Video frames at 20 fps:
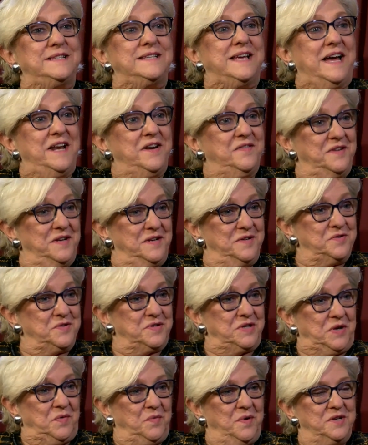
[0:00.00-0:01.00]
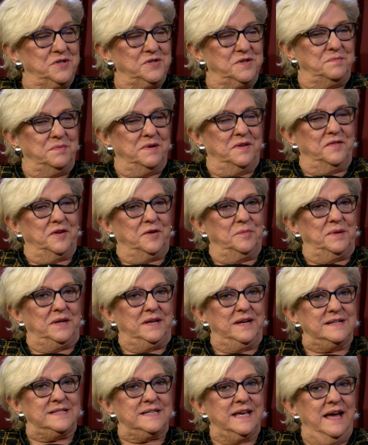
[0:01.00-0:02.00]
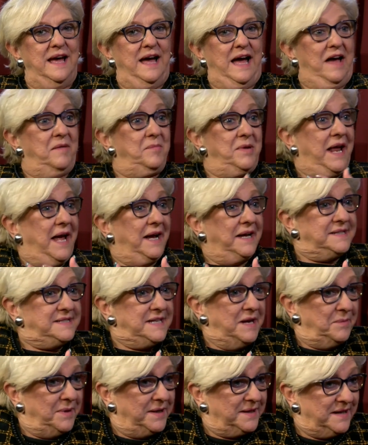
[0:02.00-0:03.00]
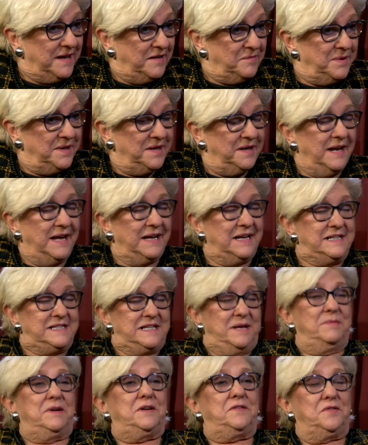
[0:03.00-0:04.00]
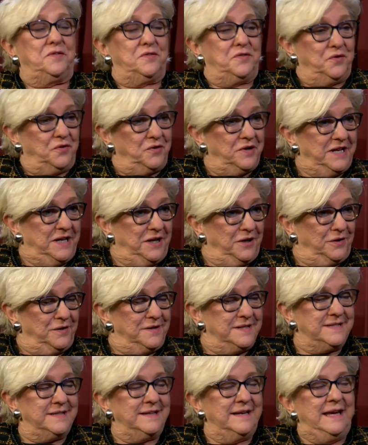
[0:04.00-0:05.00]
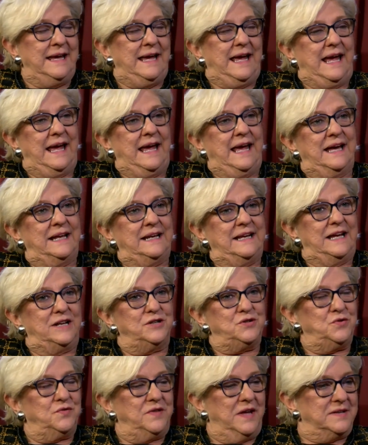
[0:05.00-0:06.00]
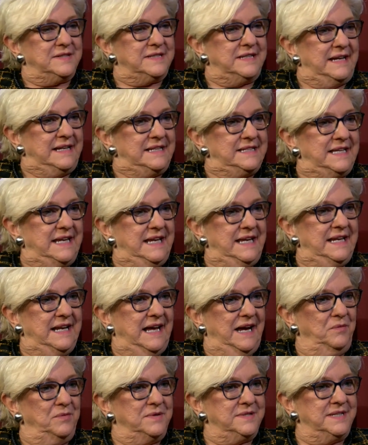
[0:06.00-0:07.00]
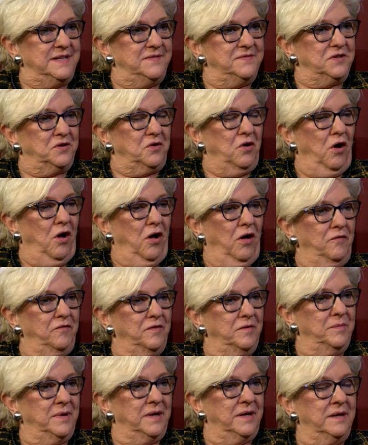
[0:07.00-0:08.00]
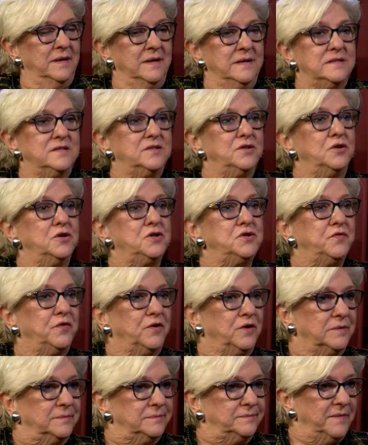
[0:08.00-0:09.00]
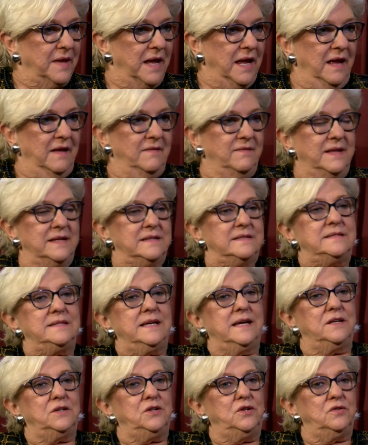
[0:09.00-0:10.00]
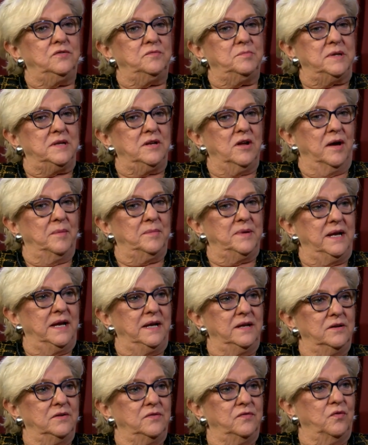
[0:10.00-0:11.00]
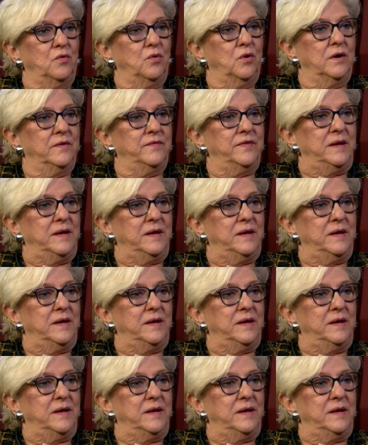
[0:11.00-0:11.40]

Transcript: it's kind of an interesting question, Pavol, because I'm an academic. I've been an academic for 30 years, and in 2018, I received a call from a search firm that said, you've been nominated for